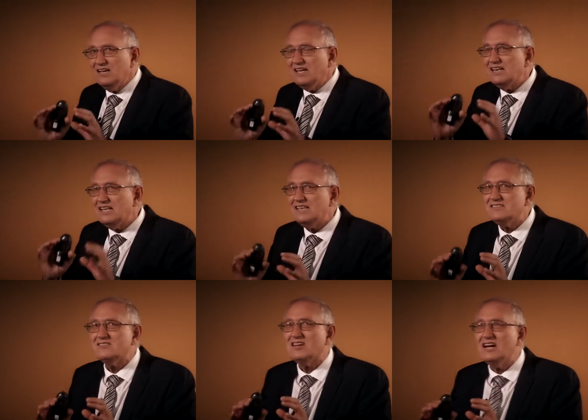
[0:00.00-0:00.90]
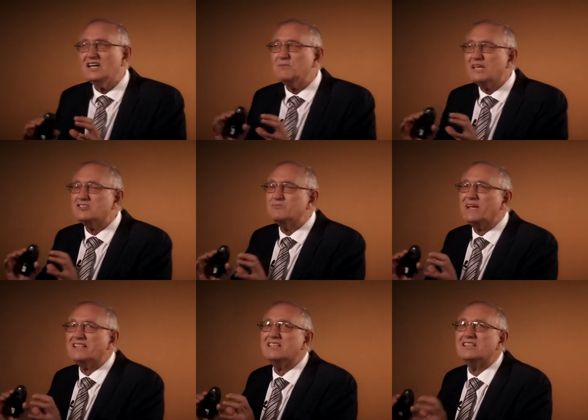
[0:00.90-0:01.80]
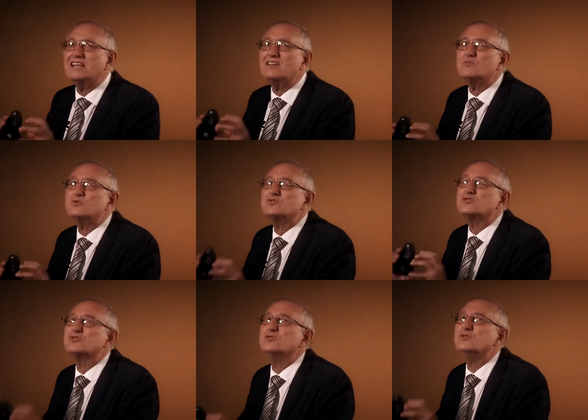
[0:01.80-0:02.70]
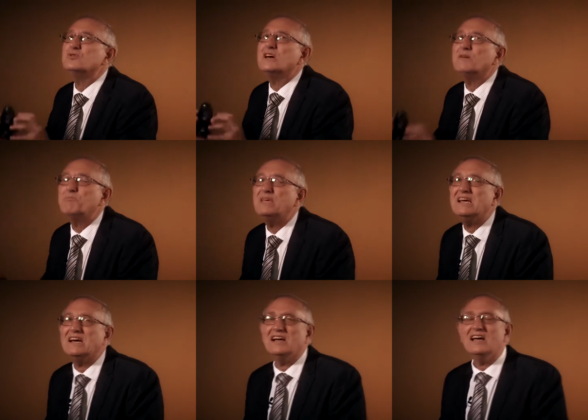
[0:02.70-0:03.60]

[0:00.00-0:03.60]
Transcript: in his time, expected that it would soon appear.